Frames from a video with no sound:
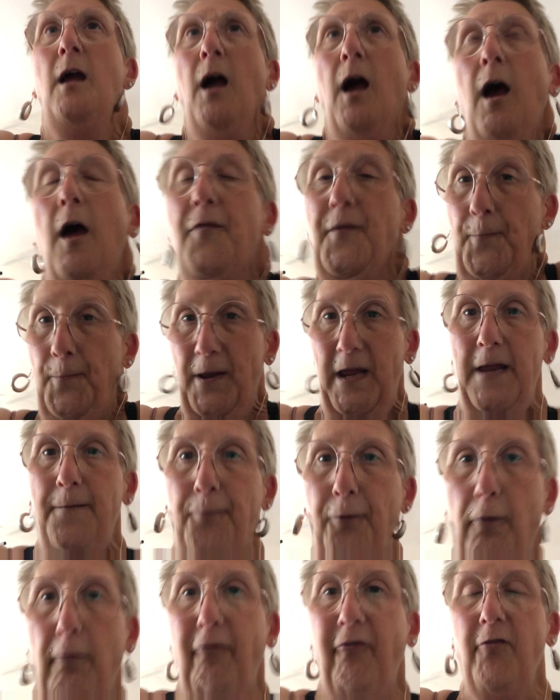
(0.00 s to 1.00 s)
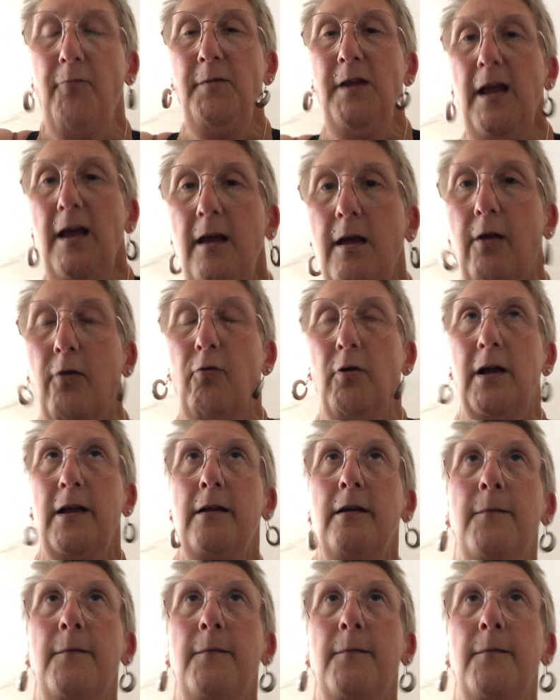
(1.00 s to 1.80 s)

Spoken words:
other people from you.